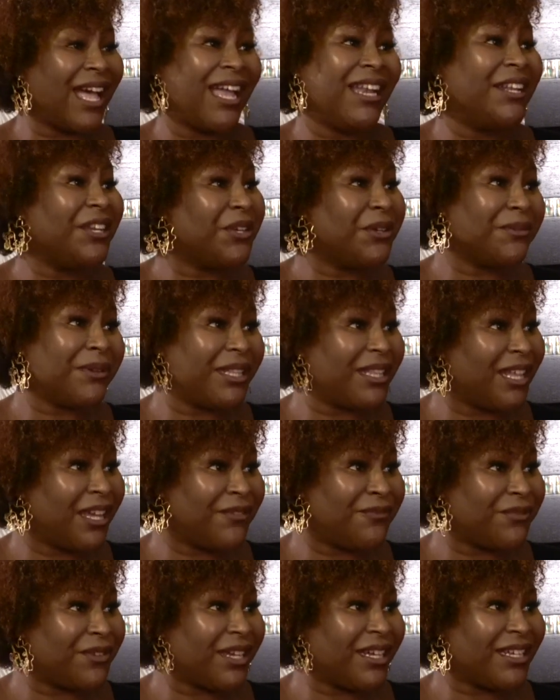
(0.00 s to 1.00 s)
I didn't know what
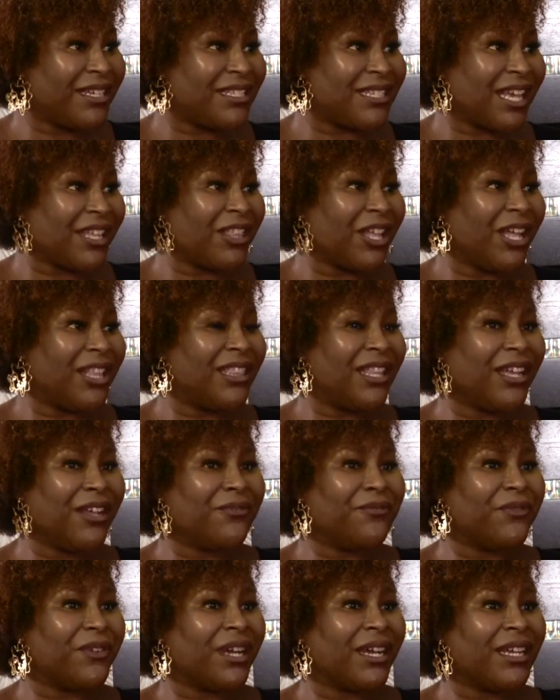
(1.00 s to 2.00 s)
love was. I thought
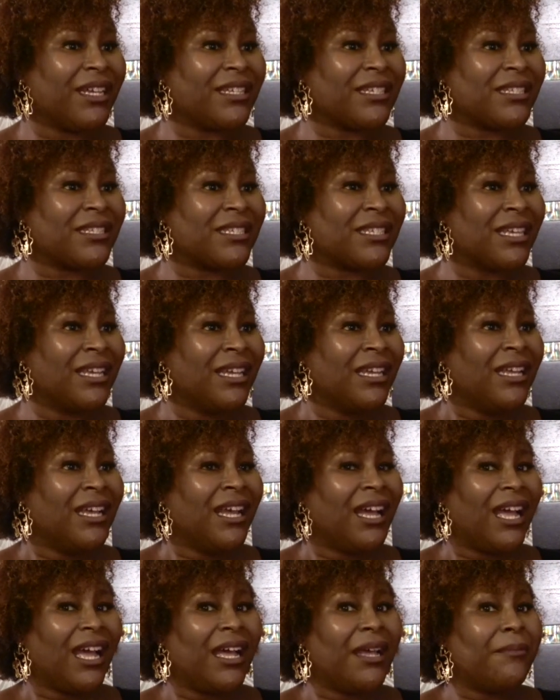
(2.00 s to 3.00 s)
love was
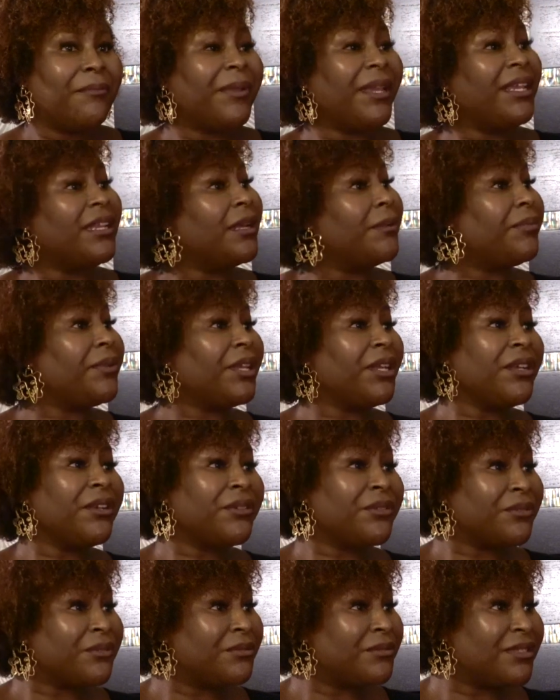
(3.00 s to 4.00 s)
being
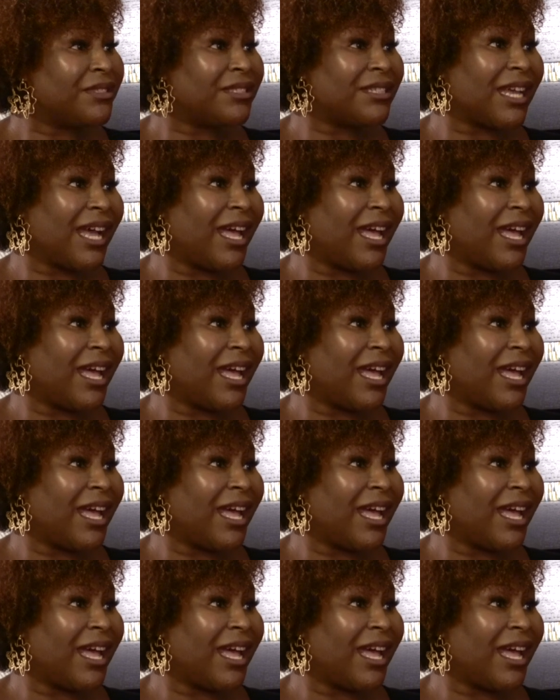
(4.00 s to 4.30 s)
abused.